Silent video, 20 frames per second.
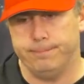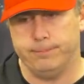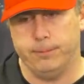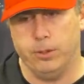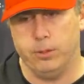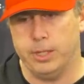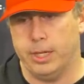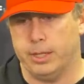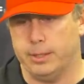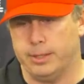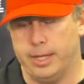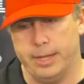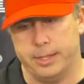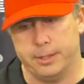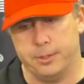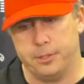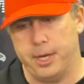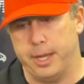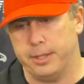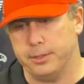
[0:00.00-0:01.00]
knows how to take
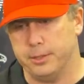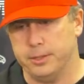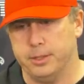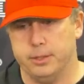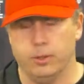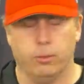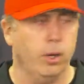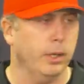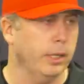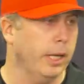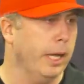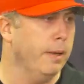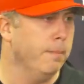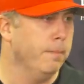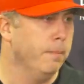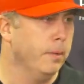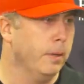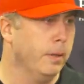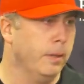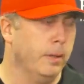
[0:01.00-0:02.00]
his chances in the run game.
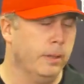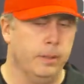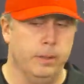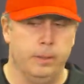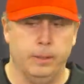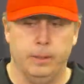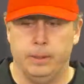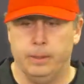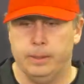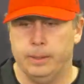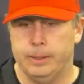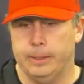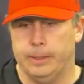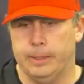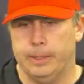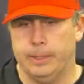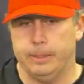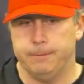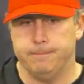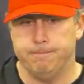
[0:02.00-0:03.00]

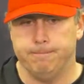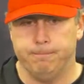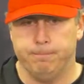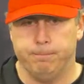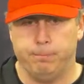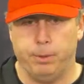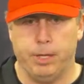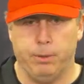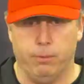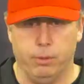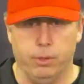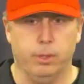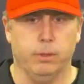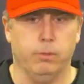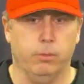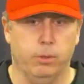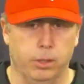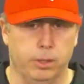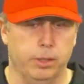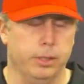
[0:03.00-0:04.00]
Uh, playing really,
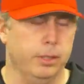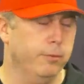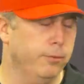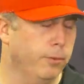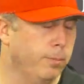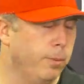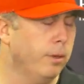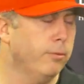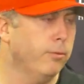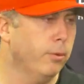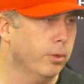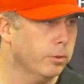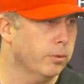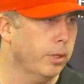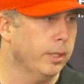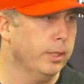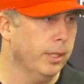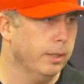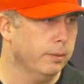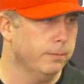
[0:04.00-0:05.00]
really good football for us
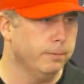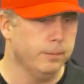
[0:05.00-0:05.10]
right now,